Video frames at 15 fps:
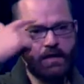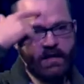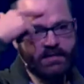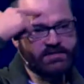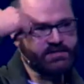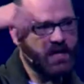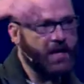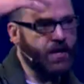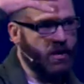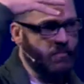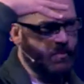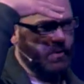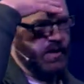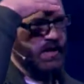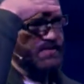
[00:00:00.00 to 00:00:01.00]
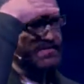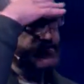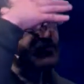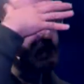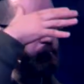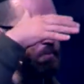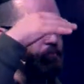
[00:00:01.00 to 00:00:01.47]
Inside our brains
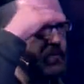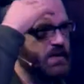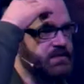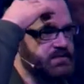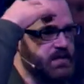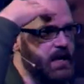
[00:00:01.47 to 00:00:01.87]
as human beings,